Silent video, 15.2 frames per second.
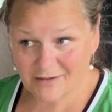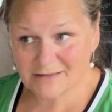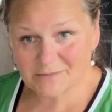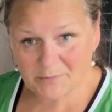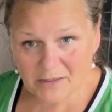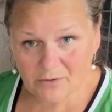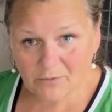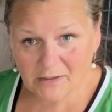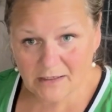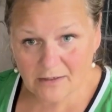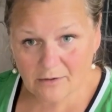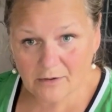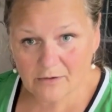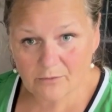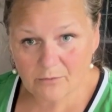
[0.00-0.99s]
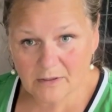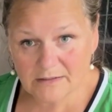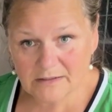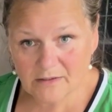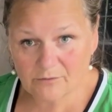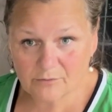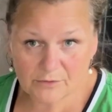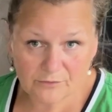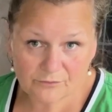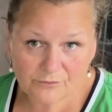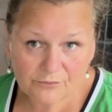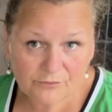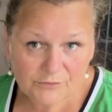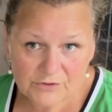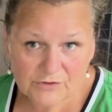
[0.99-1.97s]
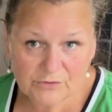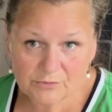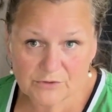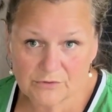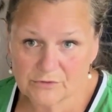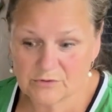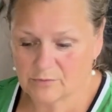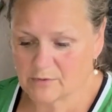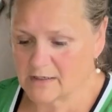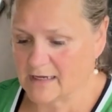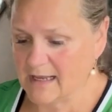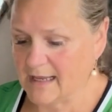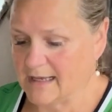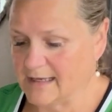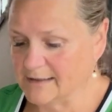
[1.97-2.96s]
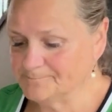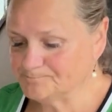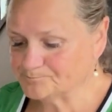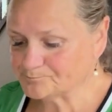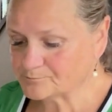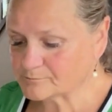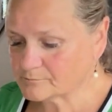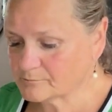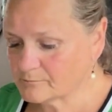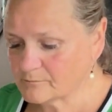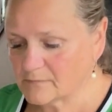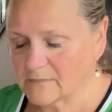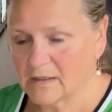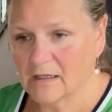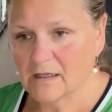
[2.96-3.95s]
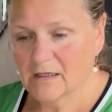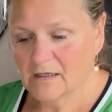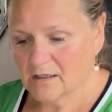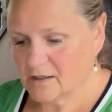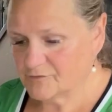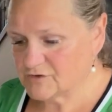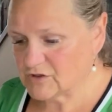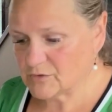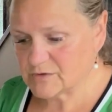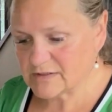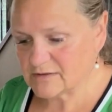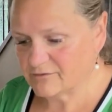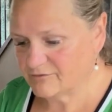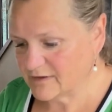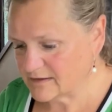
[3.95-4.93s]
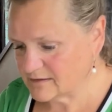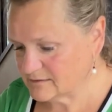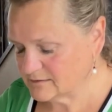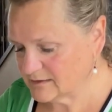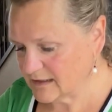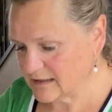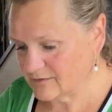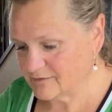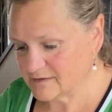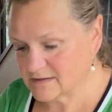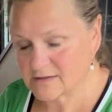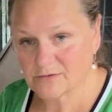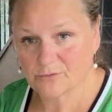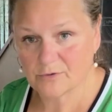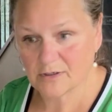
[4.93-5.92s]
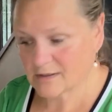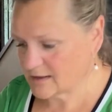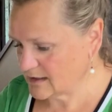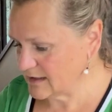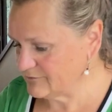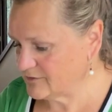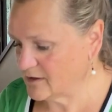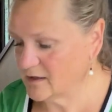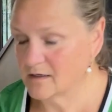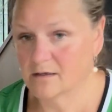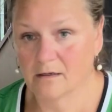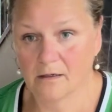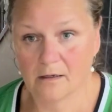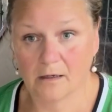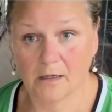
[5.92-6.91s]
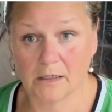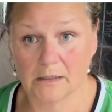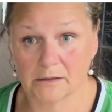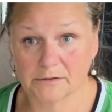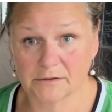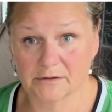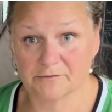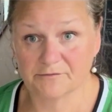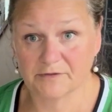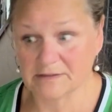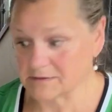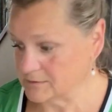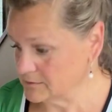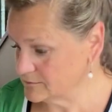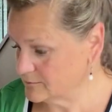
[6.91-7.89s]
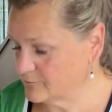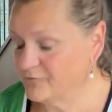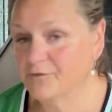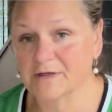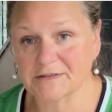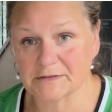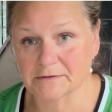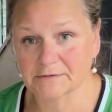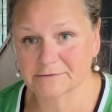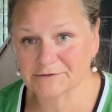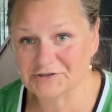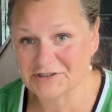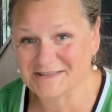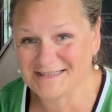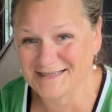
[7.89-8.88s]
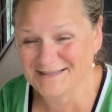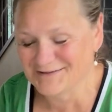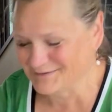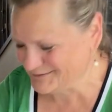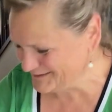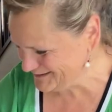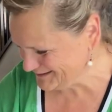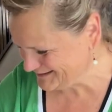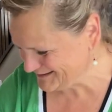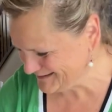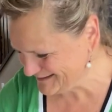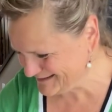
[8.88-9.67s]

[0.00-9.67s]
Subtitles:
a spare one here, otherwise I would have just reused what I had. I've chosen a funnel, and if it doesn't work, I've got an alternate fuzzle, just